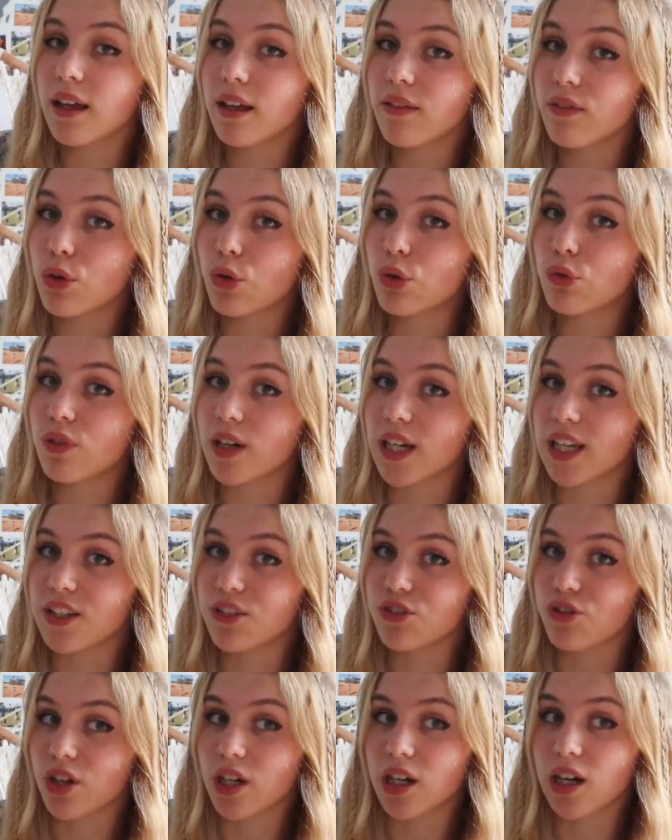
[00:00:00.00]
If you're really
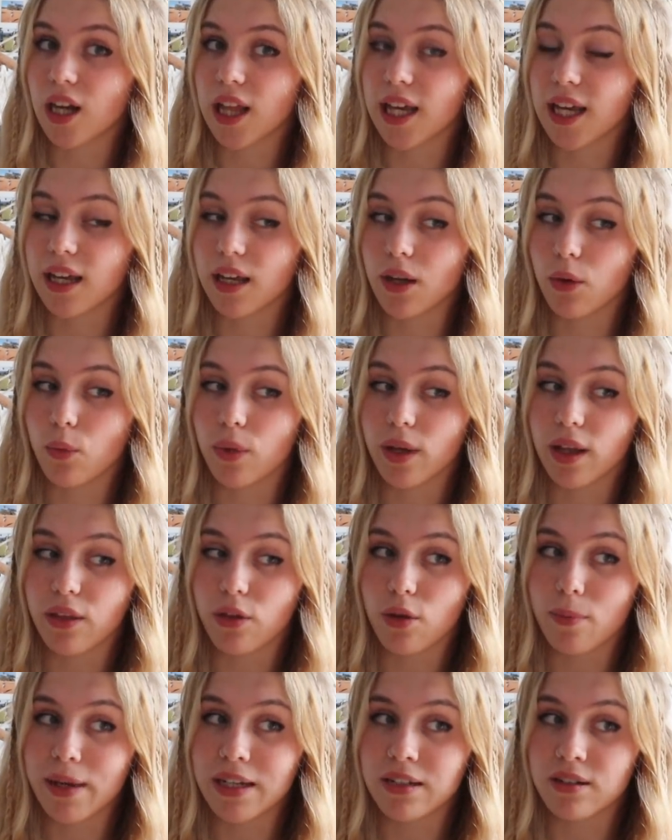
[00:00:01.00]
struggling with
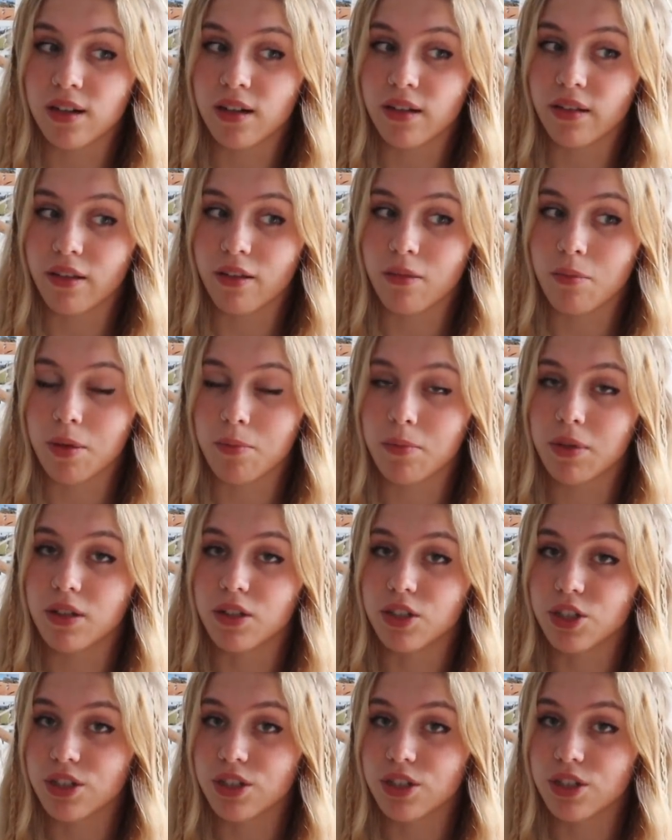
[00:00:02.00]
your mental health at the moment,